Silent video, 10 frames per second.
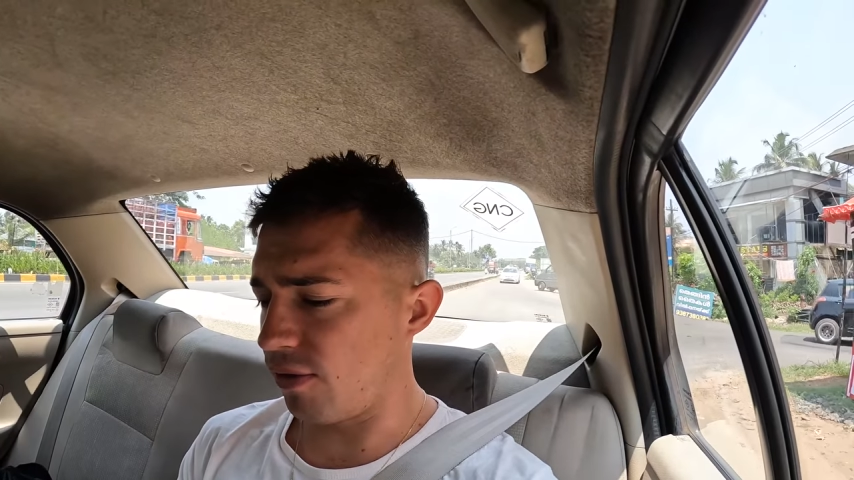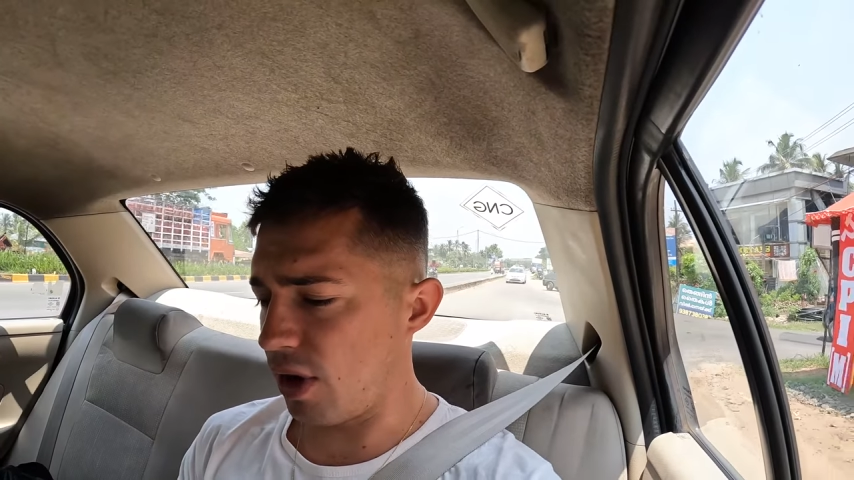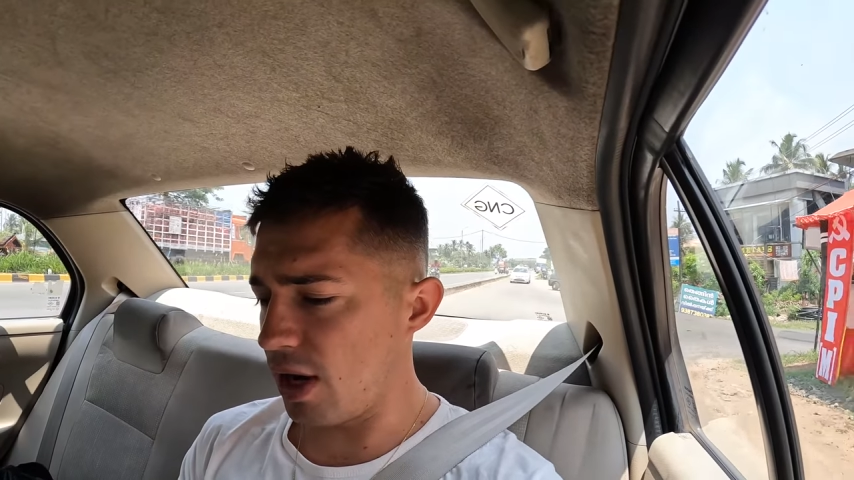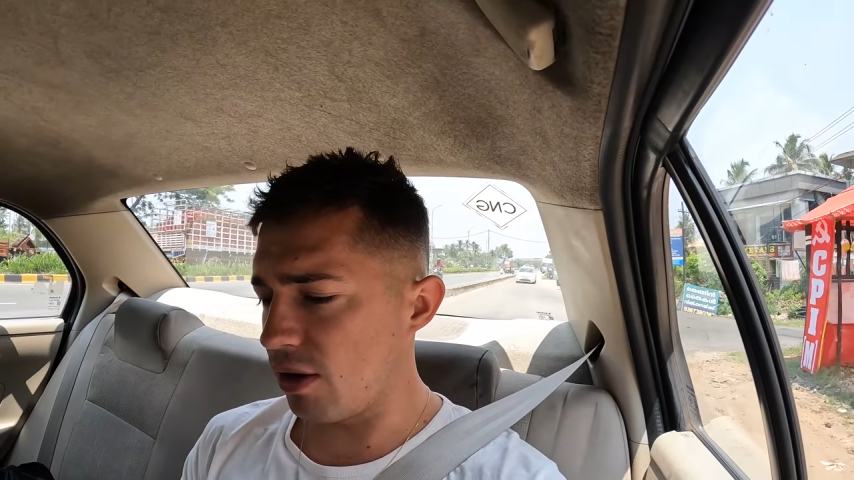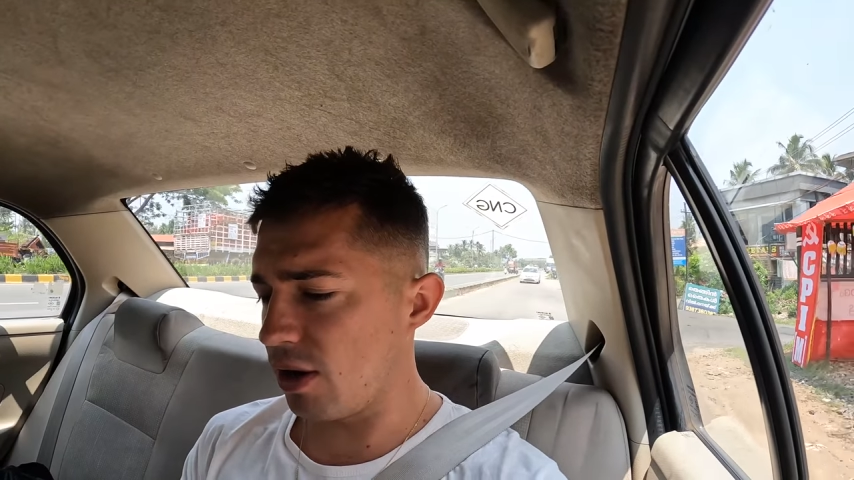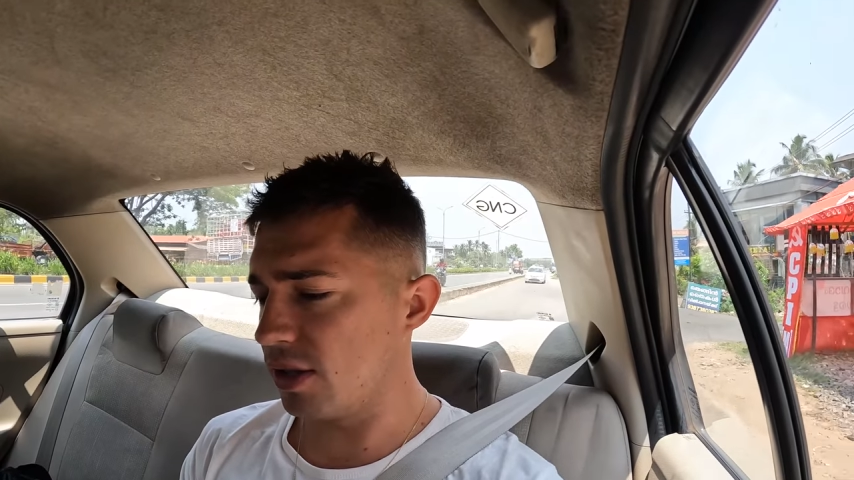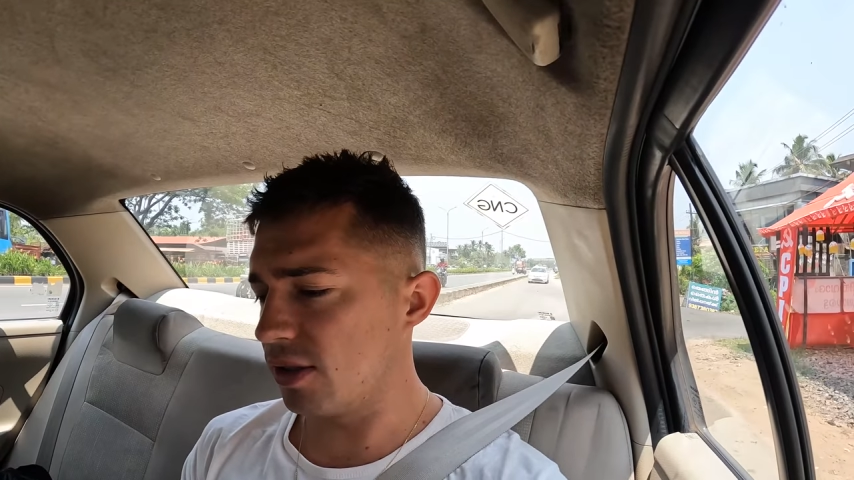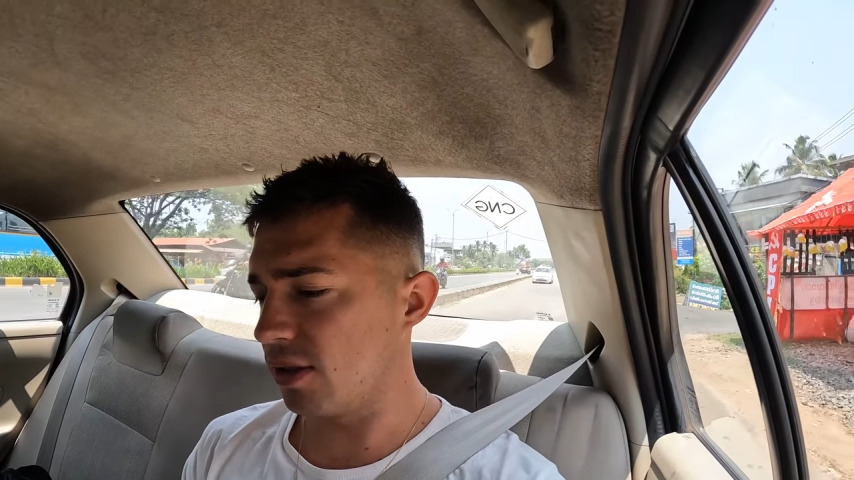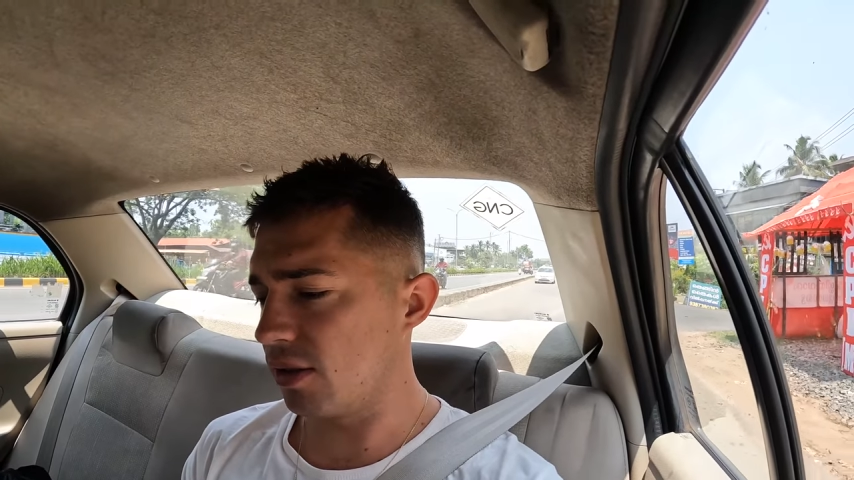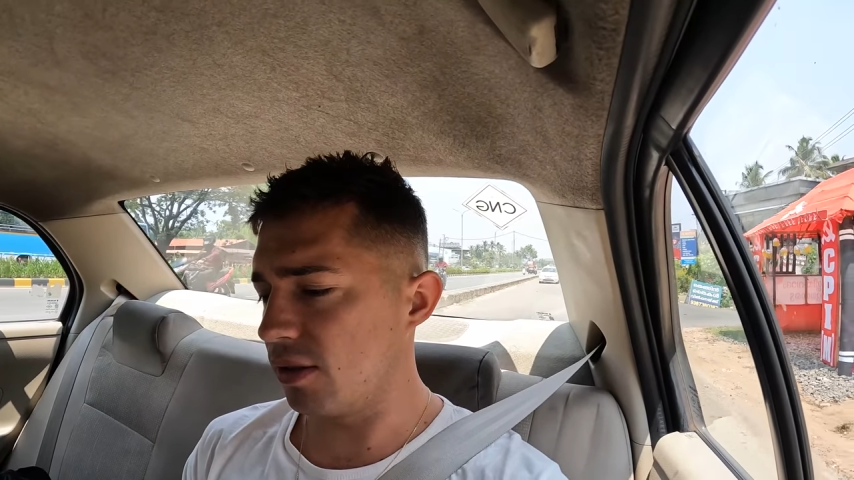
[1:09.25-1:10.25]

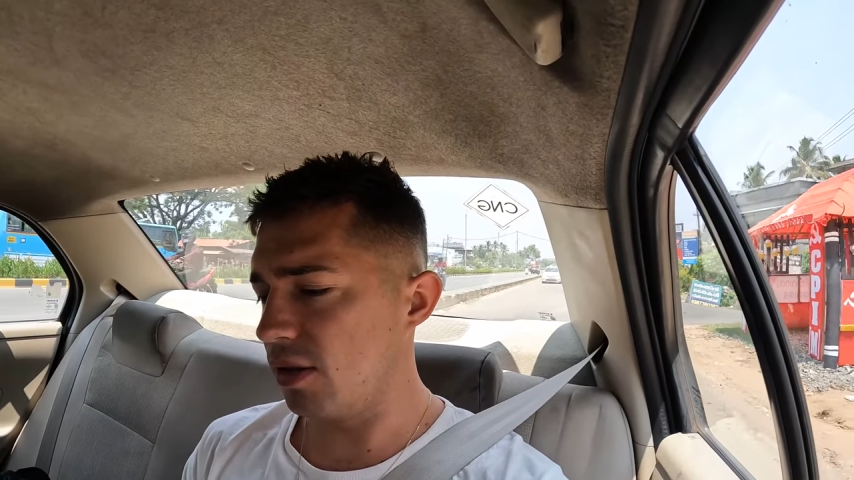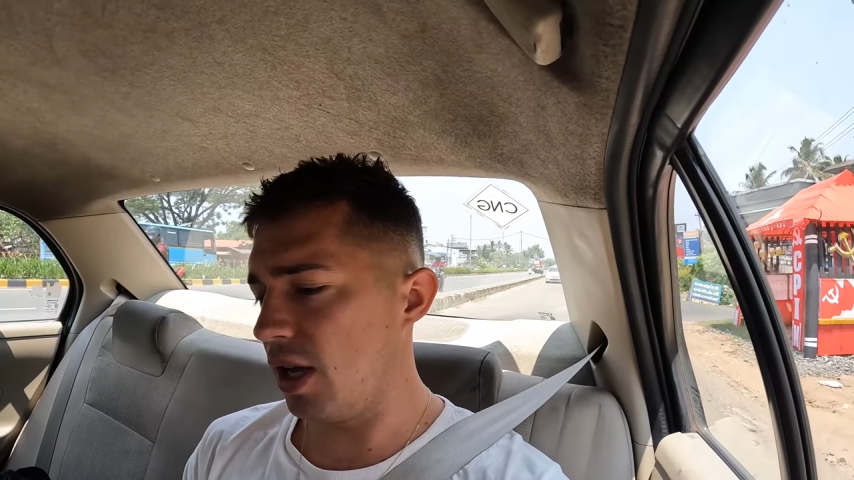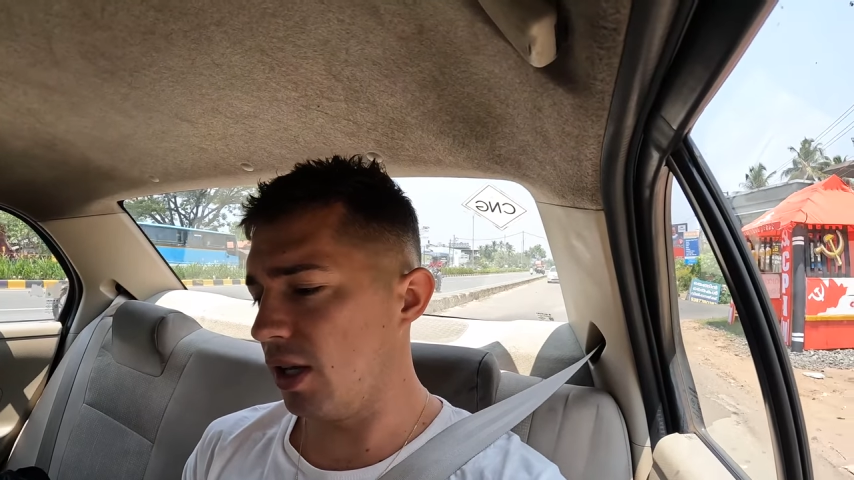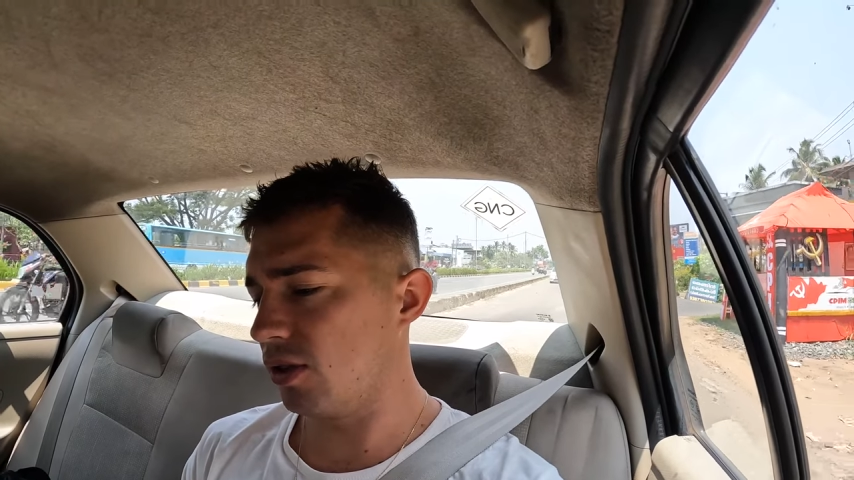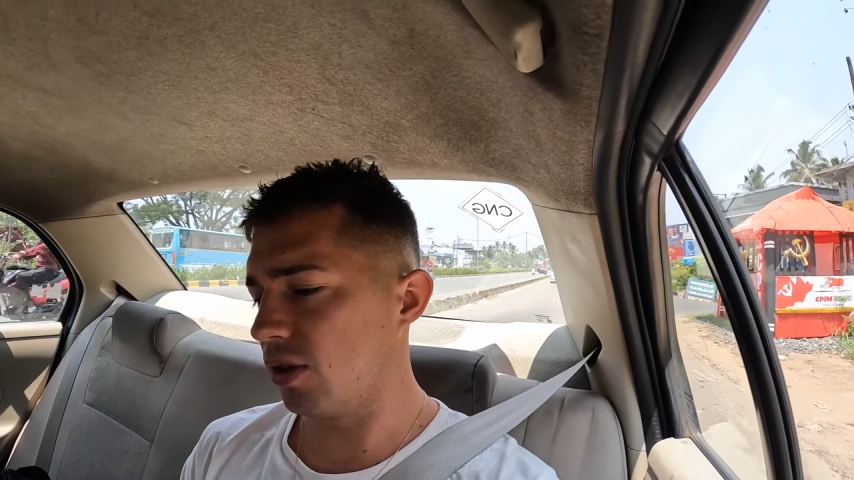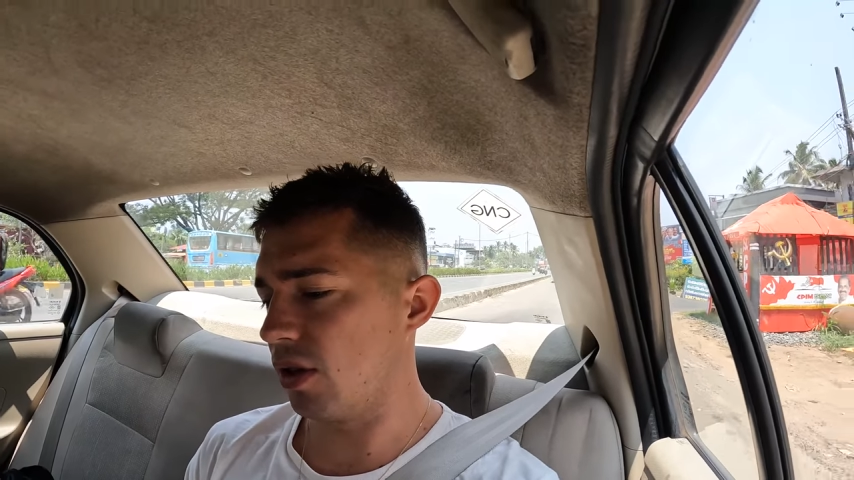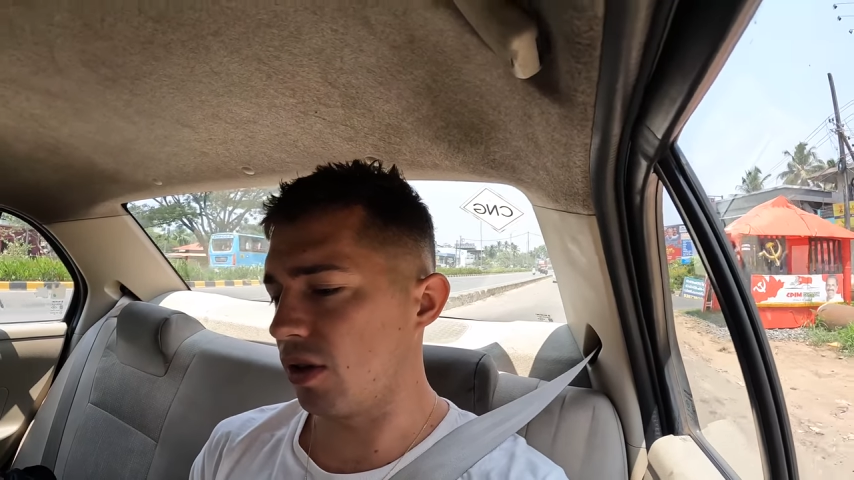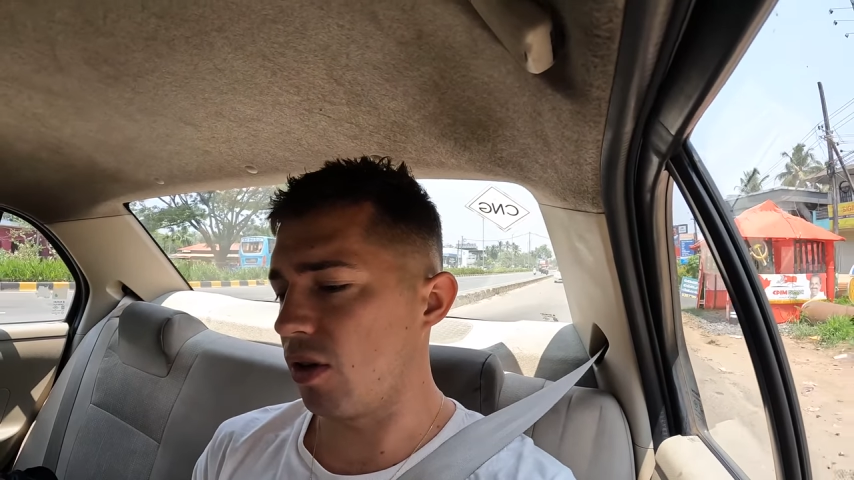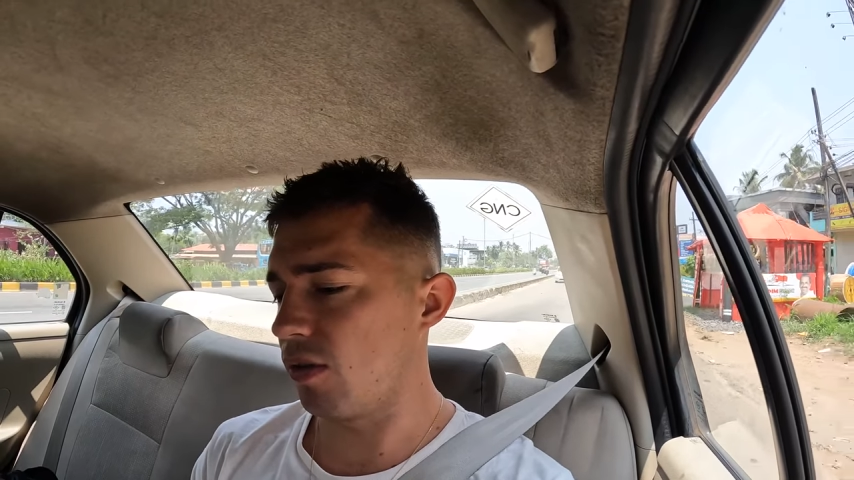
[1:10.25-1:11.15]
Fragrant Nature